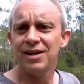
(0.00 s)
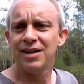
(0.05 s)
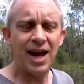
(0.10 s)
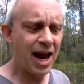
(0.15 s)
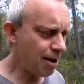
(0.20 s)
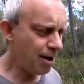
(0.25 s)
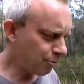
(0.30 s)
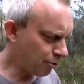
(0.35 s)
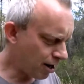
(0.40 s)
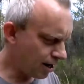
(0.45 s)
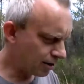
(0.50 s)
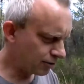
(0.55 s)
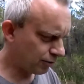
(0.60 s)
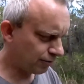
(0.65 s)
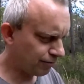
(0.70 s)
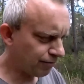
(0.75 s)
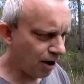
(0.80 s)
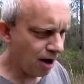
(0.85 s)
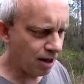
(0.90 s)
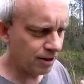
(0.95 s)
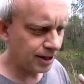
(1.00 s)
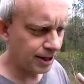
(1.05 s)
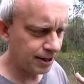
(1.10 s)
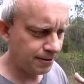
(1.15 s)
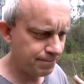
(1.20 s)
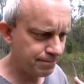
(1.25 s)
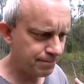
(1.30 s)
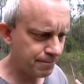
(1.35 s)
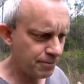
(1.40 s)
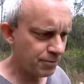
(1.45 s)
campgrounds are
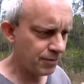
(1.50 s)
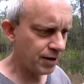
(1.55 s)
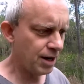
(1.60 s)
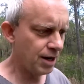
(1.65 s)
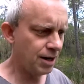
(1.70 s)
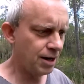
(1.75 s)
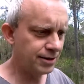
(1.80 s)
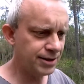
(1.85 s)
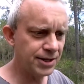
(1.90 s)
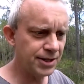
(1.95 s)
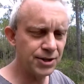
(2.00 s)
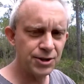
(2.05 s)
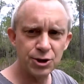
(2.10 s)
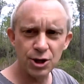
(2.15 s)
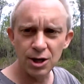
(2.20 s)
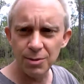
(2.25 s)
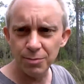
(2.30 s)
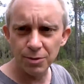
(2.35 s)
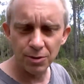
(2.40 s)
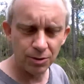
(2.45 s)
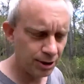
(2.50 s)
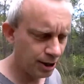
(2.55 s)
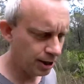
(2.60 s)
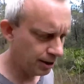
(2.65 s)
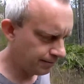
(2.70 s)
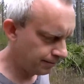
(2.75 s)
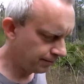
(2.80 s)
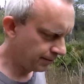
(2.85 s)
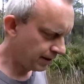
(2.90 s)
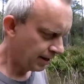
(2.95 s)
finally disassembled,
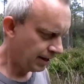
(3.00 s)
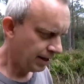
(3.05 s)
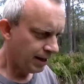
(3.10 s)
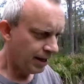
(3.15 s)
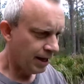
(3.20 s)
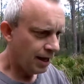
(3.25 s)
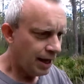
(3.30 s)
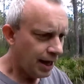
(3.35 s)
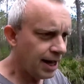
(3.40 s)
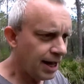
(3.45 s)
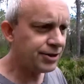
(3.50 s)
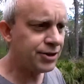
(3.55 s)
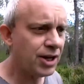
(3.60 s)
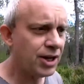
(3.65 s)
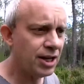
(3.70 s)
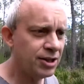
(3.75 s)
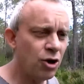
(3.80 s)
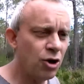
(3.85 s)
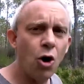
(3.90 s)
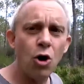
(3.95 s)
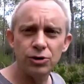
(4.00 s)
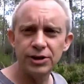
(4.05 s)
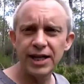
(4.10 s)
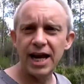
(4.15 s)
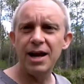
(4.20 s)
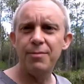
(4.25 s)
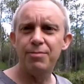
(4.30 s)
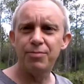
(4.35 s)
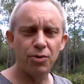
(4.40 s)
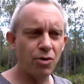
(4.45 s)
it's an
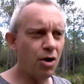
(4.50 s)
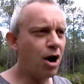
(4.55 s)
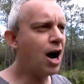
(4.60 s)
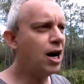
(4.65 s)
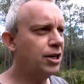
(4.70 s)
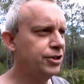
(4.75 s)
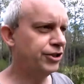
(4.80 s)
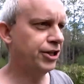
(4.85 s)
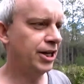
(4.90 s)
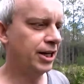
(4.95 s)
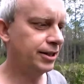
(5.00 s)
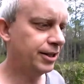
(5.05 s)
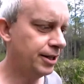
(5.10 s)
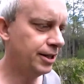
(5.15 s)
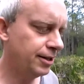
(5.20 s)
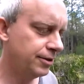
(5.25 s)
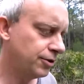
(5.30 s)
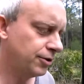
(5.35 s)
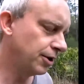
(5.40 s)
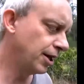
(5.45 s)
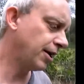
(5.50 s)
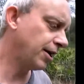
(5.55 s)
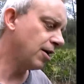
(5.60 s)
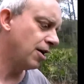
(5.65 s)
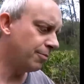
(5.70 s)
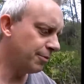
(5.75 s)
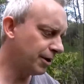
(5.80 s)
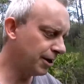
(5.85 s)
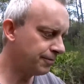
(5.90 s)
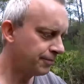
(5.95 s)
all-day project. So they
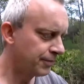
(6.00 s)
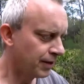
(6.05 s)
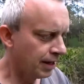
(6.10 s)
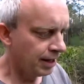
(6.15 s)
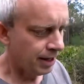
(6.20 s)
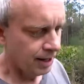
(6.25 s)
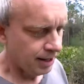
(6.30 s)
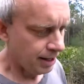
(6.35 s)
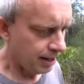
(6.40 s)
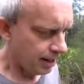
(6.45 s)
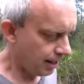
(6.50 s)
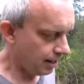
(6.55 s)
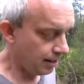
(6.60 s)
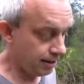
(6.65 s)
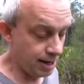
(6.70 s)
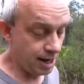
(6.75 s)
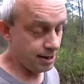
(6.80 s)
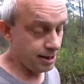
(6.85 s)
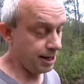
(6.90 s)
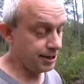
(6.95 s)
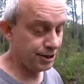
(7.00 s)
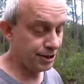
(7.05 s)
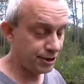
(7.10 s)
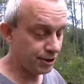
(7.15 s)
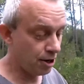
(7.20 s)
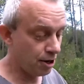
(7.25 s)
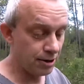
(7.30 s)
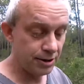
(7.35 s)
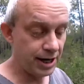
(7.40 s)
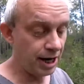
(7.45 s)
come in and they
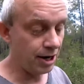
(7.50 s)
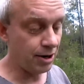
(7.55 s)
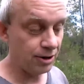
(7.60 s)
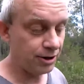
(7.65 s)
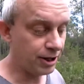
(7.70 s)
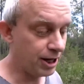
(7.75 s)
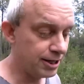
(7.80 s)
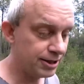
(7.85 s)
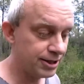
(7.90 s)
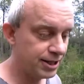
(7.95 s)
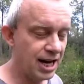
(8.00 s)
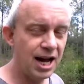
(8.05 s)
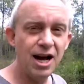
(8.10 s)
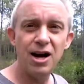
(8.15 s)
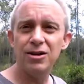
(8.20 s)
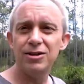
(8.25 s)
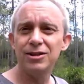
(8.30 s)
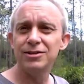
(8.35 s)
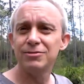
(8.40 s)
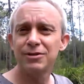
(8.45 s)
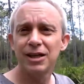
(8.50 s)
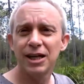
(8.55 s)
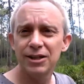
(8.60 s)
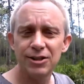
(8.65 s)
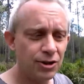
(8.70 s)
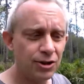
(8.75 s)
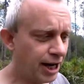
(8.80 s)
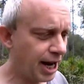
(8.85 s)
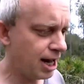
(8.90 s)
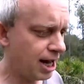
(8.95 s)
just start tearing things down and
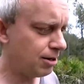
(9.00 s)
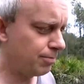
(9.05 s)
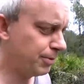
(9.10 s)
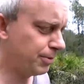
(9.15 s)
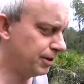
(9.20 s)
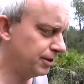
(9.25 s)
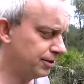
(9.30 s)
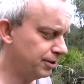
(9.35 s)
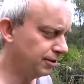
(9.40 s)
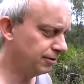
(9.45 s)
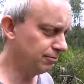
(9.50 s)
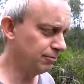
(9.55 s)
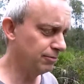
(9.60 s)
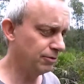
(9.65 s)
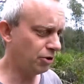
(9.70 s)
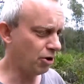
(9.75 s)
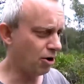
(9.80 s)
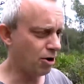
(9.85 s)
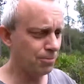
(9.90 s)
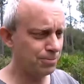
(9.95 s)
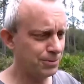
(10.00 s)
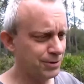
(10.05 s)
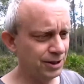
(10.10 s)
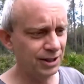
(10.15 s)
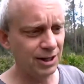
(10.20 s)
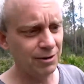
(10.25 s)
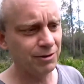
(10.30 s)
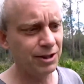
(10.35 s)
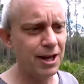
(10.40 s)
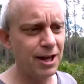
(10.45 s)
getting their canopies and tarps
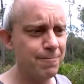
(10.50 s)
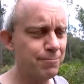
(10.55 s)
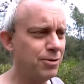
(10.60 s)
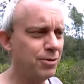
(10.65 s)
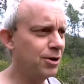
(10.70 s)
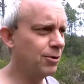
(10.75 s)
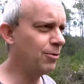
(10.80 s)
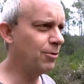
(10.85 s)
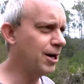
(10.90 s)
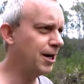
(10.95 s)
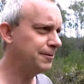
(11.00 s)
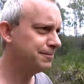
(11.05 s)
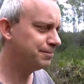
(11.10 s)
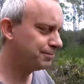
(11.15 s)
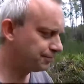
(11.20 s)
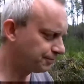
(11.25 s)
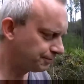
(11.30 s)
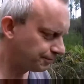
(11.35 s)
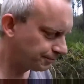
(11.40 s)
and everything put away.